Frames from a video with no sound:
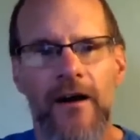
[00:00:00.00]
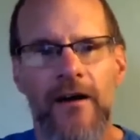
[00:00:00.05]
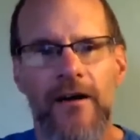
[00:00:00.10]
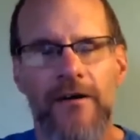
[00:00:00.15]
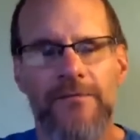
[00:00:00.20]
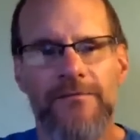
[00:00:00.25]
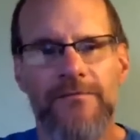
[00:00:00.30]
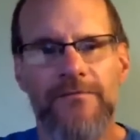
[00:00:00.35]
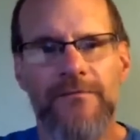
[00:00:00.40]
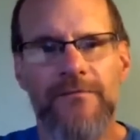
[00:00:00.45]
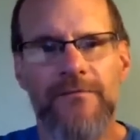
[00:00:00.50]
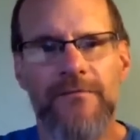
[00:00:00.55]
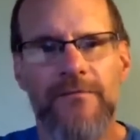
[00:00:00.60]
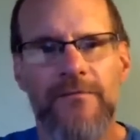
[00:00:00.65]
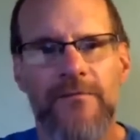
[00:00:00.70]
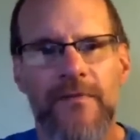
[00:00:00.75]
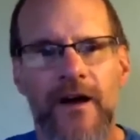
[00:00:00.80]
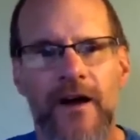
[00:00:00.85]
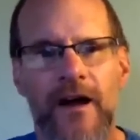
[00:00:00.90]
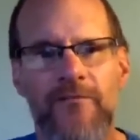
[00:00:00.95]
Uh,
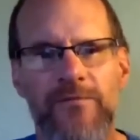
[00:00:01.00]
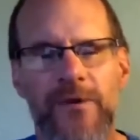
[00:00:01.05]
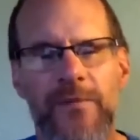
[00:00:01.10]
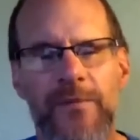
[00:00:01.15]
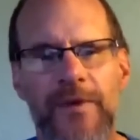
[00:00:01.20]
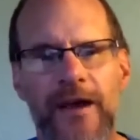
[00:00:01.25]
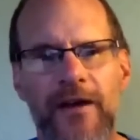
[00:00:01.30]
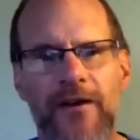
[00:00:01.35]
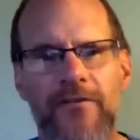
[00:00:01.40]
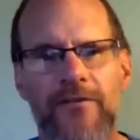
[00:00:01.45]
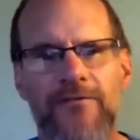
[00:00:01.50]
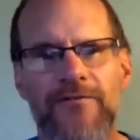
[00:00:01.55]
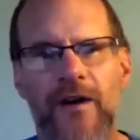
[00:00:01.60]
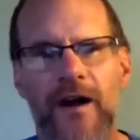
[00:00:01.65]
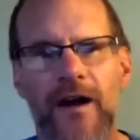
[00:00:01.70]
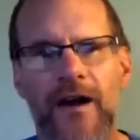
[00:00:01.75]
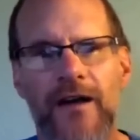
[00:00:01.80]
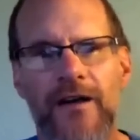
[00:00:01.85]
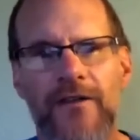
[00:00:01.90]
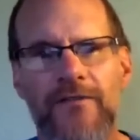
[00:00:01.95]
I've
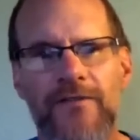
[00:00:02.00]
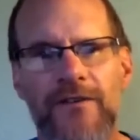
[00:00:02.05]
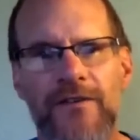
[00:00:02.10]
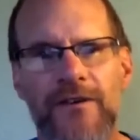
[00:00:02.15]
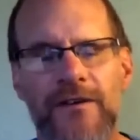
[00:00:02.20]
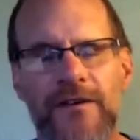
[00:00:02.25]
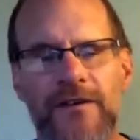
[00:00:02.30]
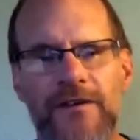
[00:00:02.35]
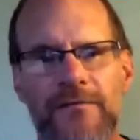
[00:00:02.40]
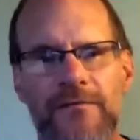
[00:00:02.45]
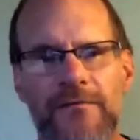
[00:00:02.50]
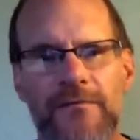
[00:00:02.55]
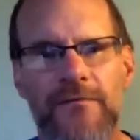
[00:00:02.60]
prepared five